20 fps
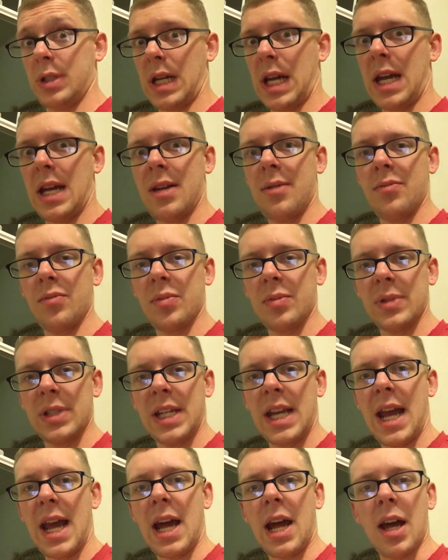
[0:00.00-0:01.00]

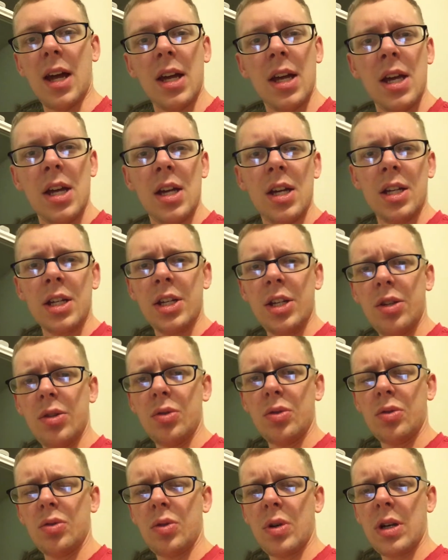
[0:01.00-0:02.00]
Yeah,
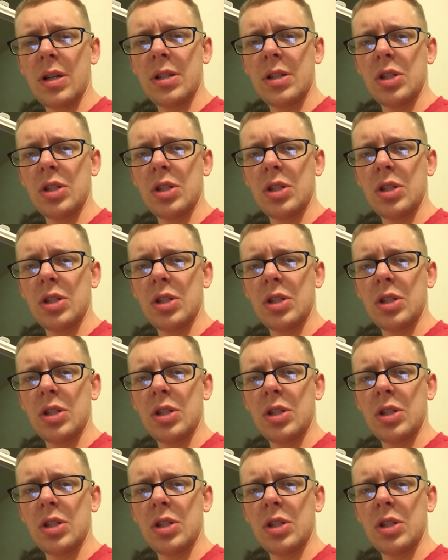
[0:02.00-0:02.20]
you